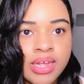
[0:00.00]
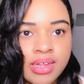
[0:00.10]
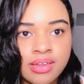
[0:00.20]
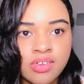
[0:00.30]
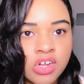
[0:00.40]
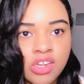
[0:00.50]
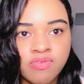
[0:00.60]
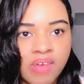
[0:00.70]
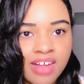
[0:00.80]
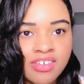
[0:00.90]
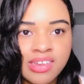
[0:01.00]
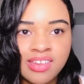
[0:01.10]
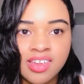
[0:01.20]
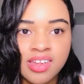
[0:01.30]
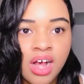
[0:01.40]
It's just fashion, it's
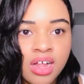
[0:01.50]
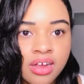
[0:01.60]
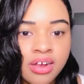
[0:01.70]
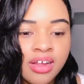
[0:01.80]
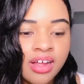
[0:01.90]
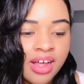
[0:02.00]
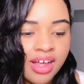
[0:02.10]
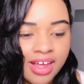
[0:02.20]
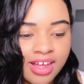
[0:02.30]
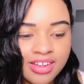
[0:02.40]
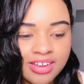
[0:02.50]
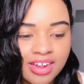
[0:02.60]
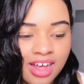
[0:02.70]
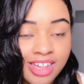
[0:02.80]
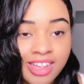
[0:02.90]
just a color, and
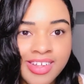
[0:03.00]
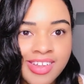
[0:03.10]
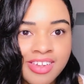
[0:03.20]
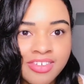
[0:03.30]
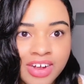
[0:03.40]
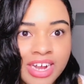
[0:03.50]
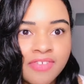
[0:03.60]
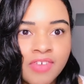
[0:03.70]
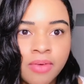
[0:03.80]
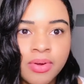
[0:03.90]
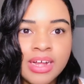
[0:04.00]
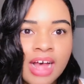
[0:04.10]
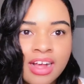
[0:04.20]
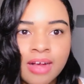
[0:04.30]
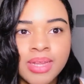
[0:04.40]
I think it's great. If I were a
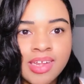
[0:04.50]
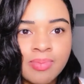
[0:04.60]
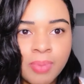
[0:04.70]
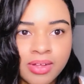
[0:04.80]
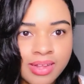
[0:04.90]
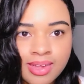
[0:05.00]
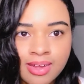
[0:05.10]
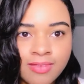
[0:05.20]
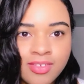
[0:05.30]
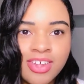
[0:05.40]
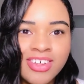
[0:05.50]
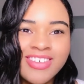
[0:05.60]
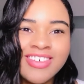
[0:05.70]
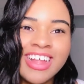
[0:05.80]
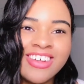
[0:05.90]
guy, I would like sparkly stuff
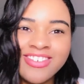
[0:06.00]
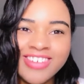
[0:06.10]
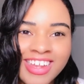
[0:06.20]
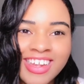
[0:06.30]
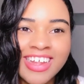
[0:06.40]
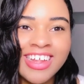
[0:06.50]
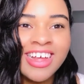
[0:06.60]
too. Like, who doesn't?